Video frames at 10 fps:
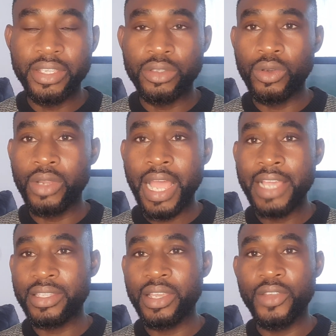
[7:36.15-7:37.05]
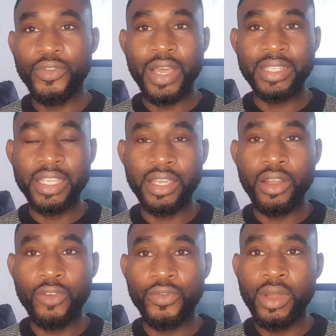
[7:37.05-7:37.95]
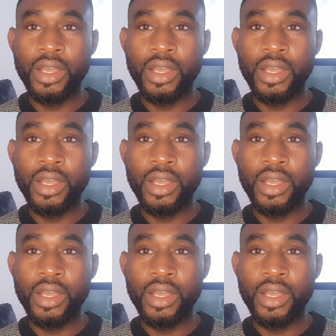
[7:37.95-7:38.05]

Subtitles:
So, guys, if you are thinking of